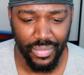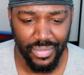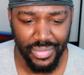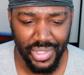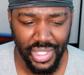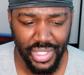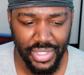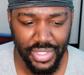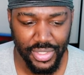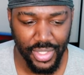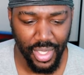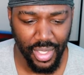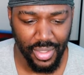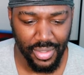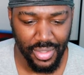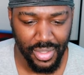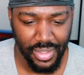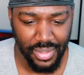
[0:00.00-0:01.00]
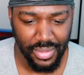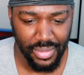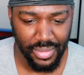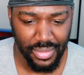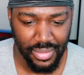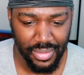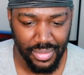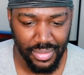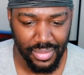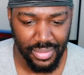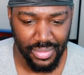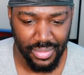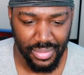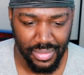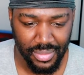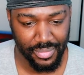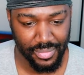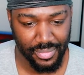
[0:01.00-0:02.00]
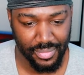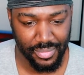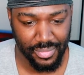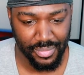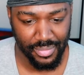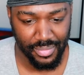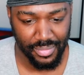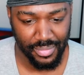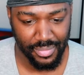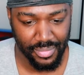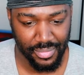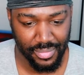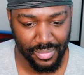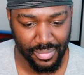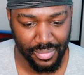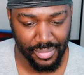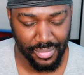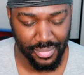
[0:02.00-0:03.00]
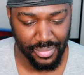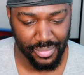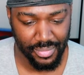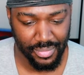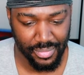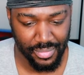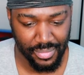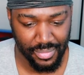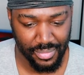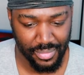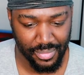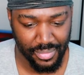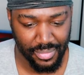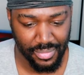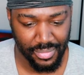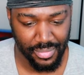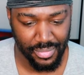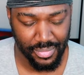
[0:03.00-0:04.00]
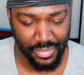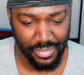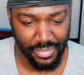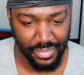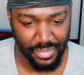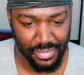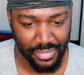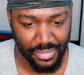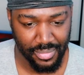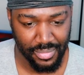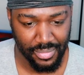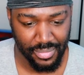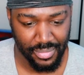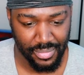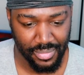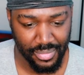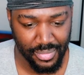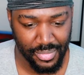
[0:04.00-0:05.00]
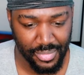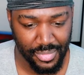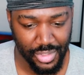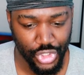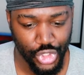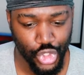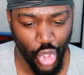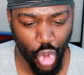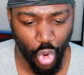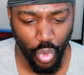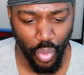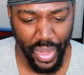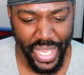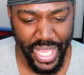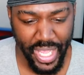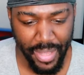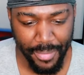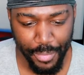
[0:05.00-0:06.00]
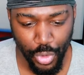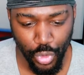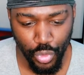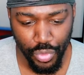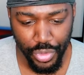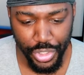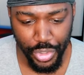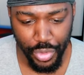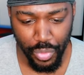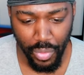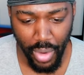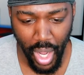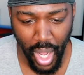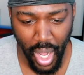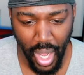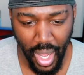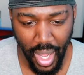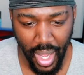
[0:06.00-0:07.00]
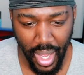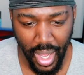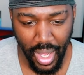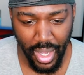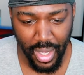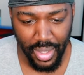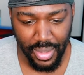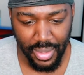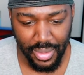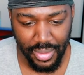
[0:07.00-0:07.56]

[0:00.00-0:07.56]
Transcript: Not Jaller! You know who you are. Show him who you are!